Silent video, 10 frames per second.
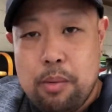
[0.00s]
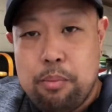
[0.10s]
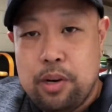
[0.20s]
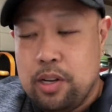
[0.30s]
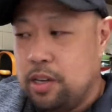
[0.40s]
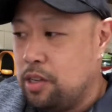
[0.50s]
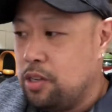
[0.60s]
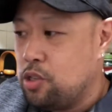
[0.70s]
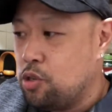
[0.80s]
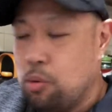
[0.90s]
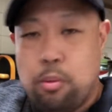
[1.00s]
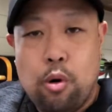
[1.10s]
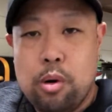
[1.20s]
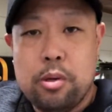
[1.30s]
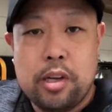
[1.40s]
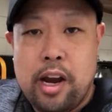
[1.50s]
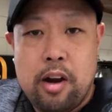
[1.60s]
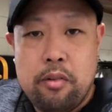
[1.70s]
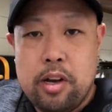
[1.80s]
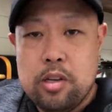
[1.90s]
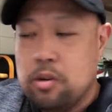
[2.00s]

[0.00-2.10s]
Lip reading: but it's so portable to carry around.